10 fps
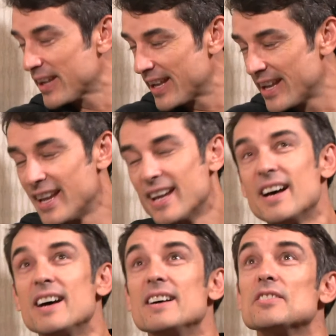Okay.
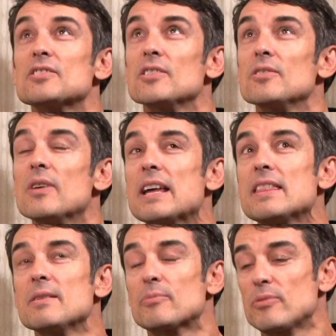So I
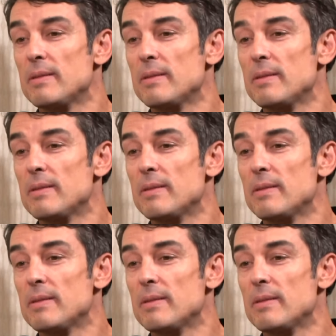think,